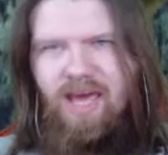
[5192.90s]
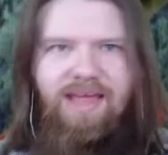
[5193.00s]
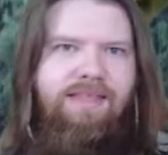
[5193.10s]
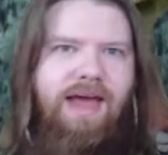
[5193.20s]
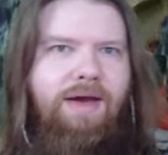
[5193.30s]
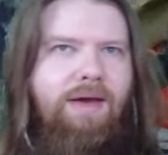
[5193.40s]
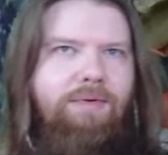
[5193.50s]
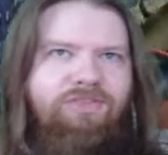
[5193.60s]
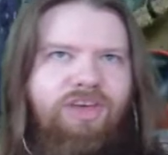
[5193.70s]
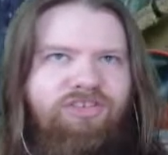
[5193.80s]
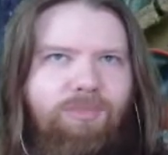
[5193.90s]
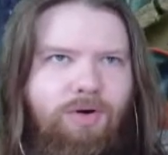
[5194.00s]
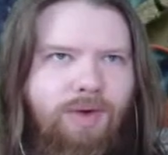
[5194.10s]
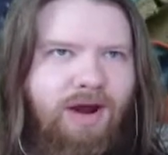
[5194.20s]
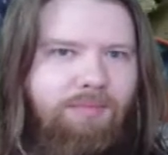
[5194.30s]
Yeah, I, I would say
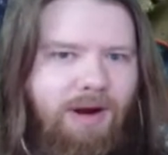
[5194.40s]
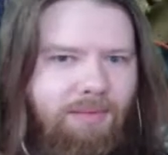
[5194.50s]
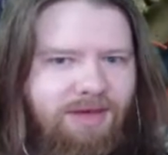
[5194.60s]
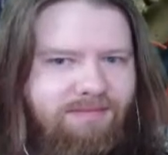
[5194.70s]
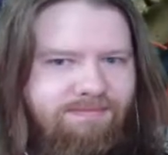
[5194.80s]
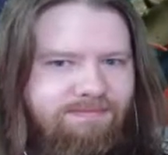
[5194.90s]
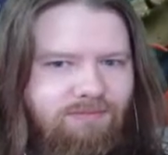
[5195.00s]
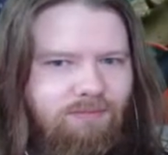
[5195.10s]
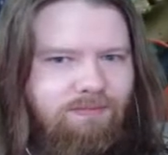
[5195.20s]
somewhere around probably.